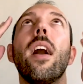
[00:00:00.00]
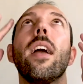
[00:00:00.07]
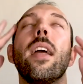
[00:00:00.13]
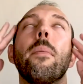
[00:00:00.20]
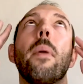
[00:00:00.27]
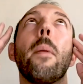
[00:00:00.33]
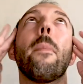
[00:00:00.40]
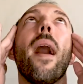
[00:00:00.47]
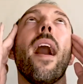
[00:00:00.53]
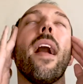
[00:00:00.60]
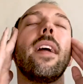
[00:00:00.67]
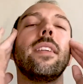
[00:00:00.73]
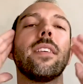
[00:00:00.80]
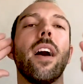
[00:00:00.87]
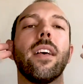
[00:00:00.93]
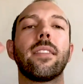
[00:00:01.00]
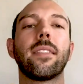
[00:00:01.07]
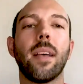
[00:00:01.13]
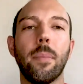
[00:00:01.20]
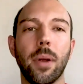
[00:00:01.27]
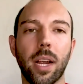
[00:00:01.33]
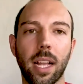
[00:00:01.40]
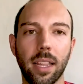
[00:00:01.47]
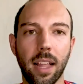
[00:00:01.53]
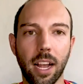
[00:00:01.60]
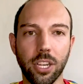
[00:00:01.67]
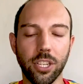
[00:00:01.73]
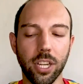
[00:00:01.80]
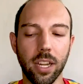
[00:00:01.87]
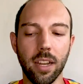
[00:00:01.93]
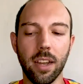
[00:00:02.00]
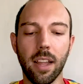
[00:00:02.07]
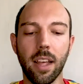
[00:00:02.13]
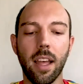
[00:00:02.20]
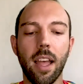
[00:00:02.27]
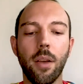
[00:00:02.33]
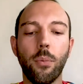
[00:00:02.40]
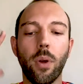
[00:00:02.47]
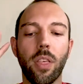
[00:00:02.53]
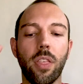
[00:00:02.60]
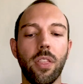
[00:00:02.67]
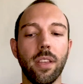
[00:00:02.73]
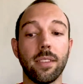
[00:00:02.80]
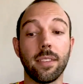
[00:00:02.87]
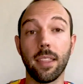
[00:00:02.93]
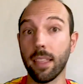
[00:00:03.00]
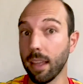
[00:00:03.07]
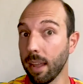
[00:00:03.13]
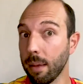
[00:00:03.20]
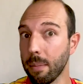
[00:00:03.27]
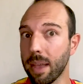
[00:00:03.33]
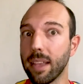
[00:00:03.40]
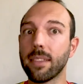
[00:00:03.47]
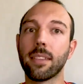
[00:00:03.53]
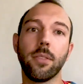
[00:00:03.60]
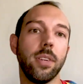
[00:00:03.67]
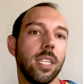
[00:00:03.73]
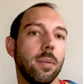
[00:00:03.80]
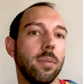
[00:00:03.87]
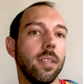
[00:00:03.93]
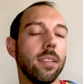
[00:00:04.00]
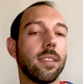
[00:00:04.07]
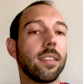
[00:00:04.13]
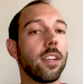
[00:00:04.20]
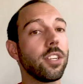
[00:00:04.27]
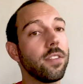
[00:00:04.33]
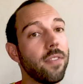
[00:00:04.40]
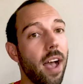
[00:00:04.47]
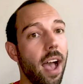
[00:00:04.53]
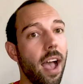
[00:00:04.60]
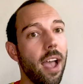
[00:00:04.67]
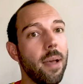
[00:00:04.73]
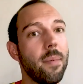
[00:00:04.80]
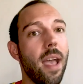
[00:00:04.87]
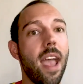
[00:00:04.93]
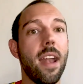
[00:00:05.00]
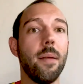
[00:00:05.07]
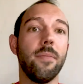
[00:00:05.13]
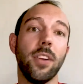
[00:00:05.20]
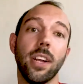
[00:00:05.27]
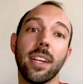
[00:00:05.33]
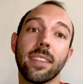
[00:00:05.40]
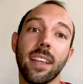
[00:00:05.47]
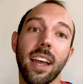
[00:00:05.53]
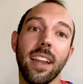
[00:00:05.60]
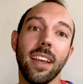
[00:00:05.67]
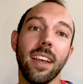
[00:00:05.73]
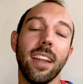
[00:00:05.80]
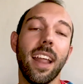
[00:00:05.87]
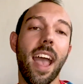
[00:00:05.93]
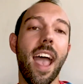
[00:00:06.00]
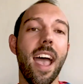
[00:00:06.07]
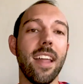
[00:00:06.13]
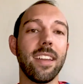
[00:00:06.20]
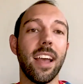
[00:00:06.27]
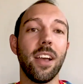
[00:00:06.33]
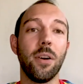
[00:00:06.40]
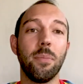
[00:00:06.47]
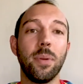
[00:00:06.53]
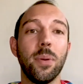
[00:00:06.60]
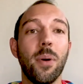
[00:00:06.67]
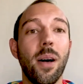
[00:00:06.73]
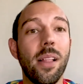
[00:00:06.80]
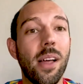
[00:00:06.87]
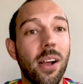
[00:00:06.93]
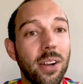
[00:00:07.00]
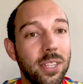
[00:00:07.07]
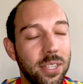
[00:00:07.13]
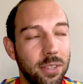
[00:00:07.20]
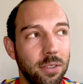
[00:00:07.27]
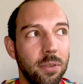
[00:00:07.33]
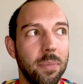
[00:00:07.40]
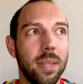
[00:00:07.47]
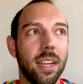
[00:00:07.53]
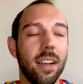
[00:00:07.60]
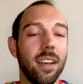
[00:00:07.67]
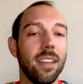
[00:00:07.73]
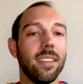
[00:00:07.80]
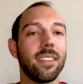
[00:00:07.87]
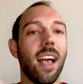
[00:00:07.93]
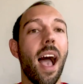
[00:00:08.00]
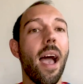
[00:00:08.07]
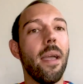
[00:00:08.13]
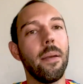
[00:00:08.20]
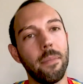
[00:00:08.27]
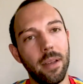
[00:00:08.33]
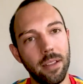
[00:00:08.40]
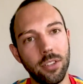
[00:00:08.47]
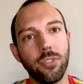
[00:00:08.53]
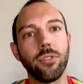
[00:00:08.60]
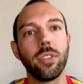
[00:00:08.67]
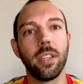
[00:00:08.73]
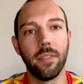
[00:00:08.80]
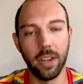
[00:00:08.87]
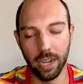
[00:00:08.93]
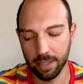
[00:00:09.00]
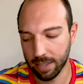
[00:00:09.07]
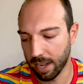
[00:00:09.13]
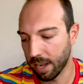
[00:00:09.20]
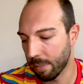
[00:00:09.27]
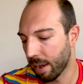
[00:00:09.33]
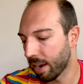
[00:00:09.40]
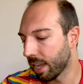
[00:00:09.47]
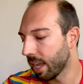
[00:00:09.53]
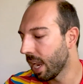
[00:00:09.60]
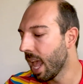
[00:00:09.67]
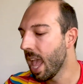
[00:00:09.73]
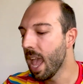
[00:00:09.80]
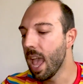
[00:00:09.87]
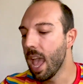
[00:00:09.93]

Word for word: in my mind, a summer collection with this theme is going to be such a vibe, and I'm very excited, and I hope you all are too, because I'm truly very excited about it.